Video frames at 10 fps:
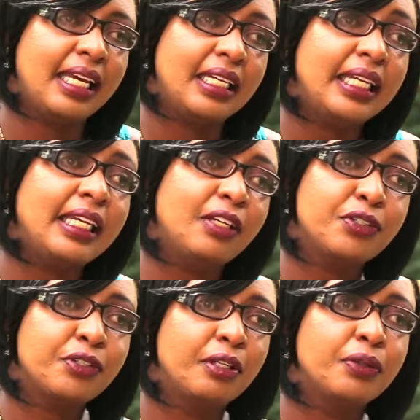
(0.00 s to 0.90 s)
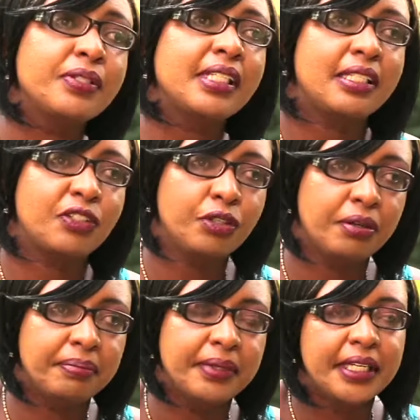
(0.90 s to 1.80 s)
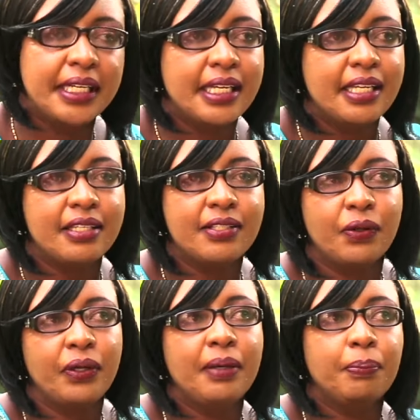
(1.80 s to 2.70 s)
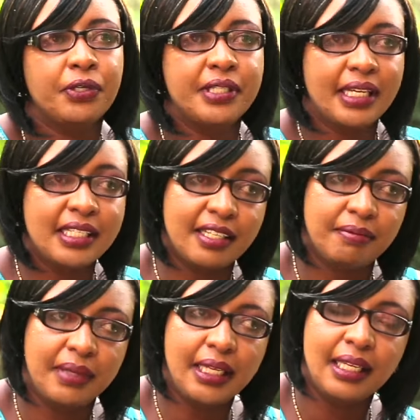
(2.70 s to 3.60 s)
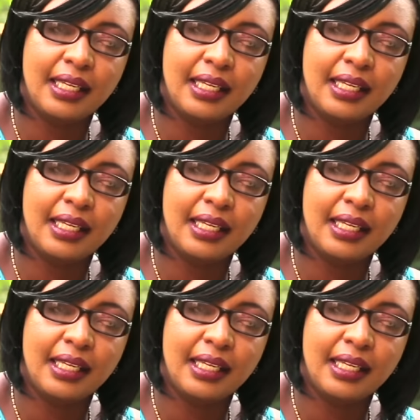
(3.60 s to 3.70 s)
and he'd also lose his job. So he protected me